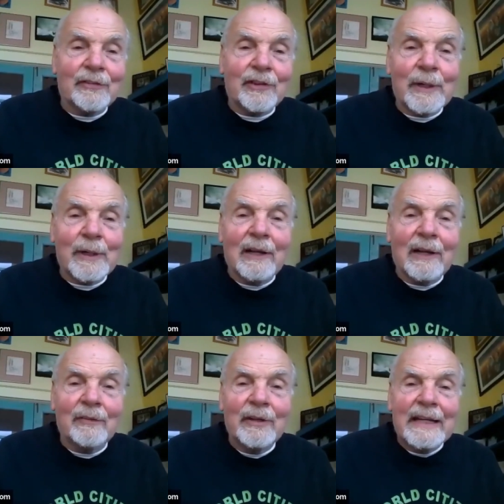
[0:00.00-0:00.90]
So we'd
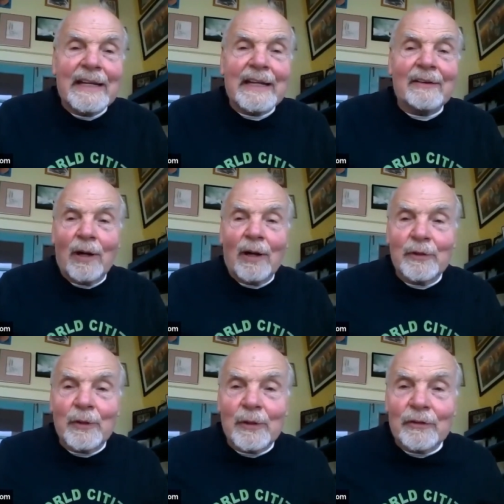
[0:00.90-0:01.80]
love if all
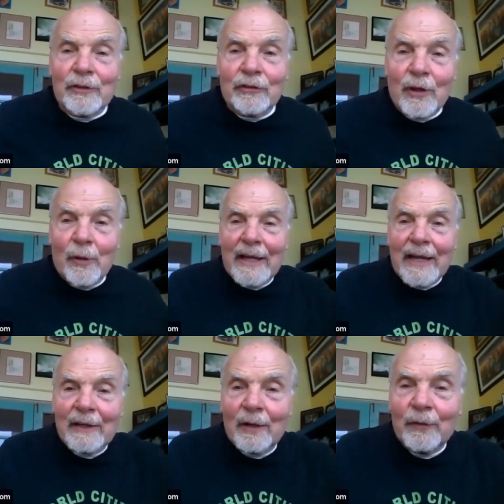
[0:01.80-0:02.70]
of you could just go to
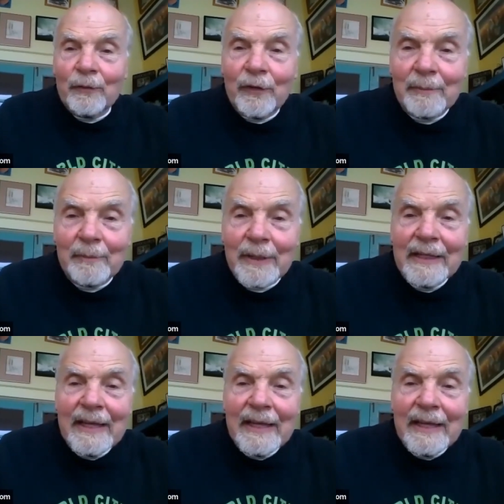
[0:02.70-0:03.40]
that GoFundMe